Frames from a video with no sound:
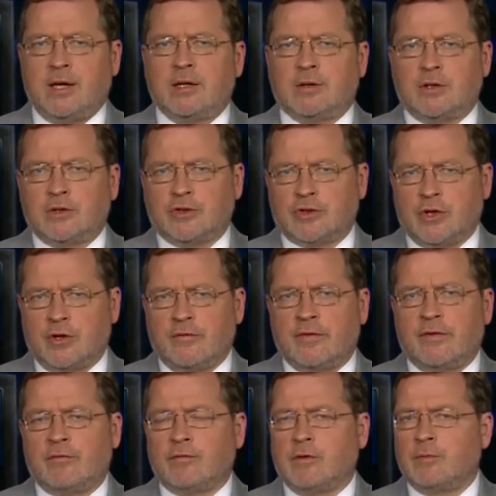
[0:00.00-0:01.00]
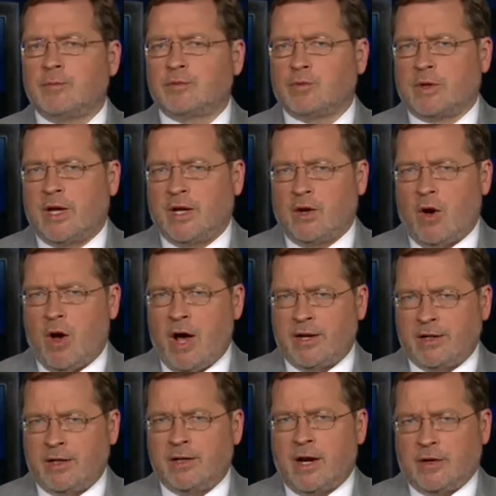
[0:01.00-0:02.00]
and conservative groups were getting
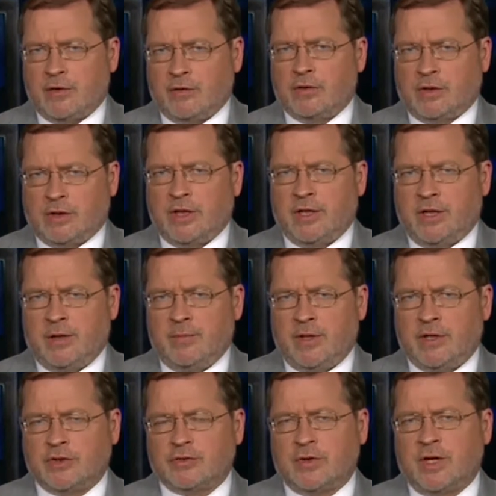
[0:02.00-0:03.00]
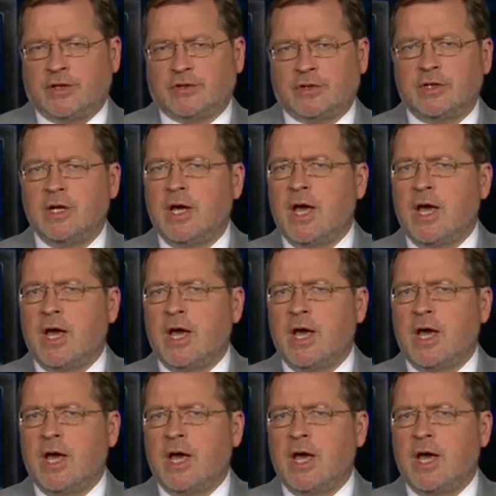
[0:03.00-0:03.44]
audited under the Clinton administration.